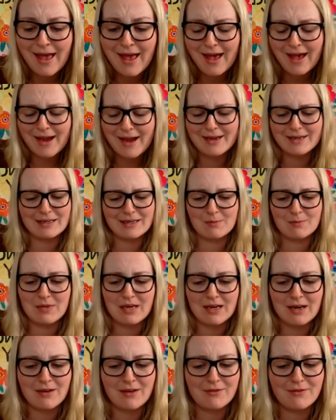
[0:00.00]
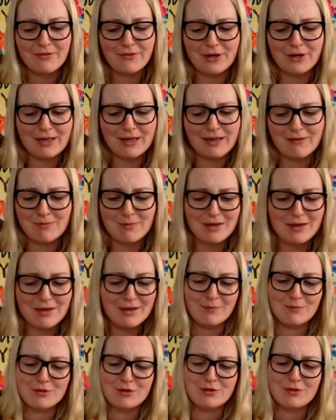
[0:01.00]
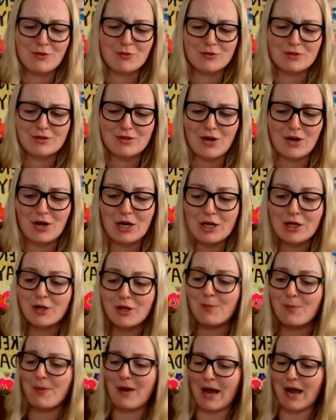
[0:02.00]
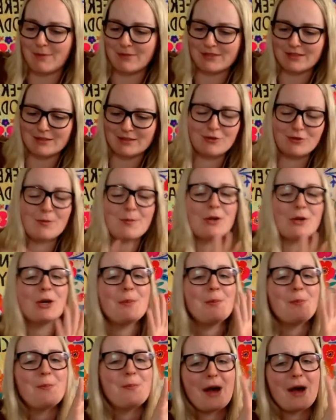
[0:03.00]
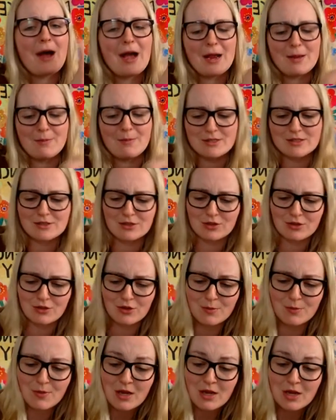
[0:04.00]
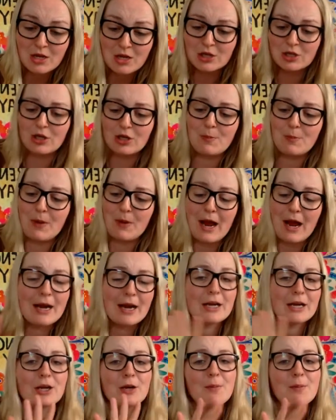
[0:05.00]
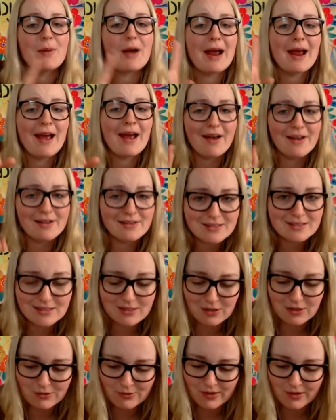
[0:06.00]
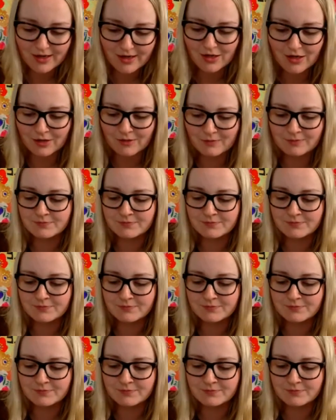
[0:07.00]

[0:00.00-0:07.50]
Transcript: I didn't mean it. Forgive me. I'm so sorry. Goodbye, Mrs. Gloop. Goodbye, Mr. Gloop. Goodbye, goodbye. I'll see you later.